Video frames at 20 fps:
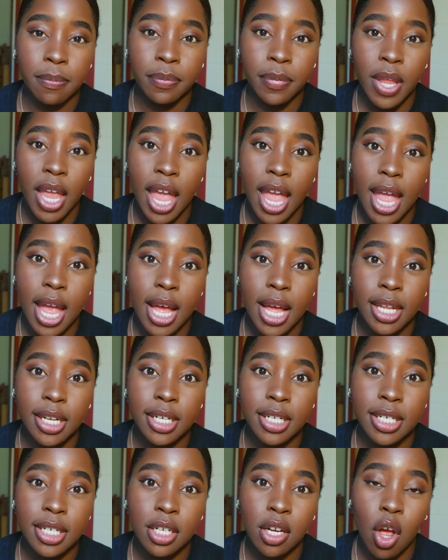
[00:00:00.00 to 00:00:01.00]

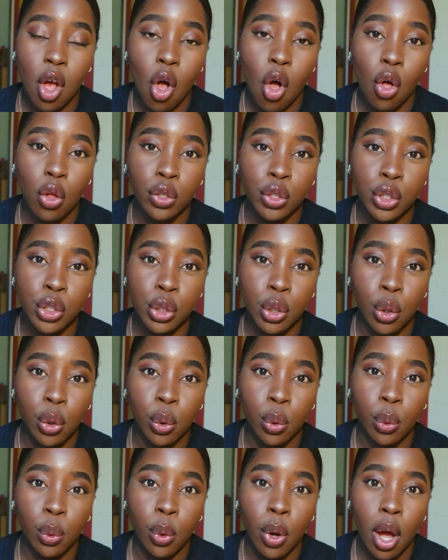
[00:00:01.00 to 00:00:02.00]
and
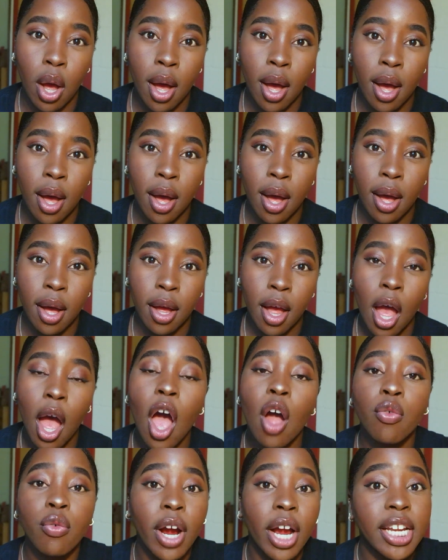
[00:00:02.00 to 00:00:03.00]
also a
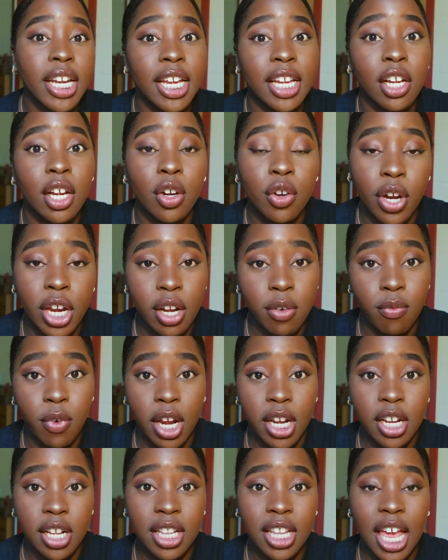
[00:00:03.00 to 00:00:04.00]
creative
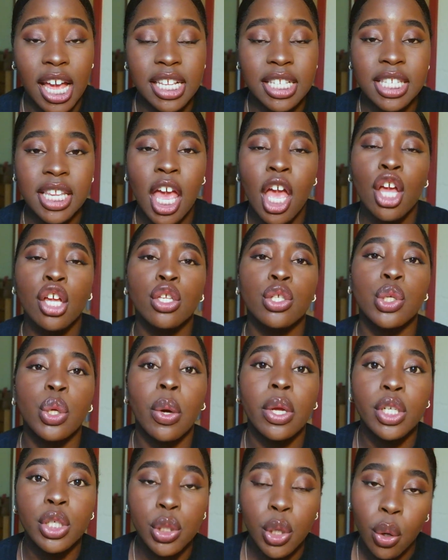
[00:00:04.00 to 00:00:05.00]
writing class. So
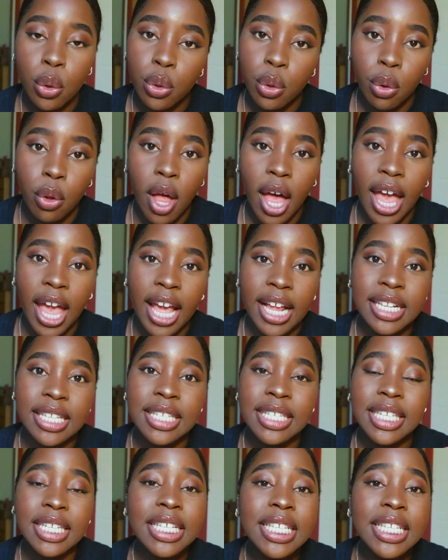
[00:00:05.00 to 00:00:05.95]
in total, I had 6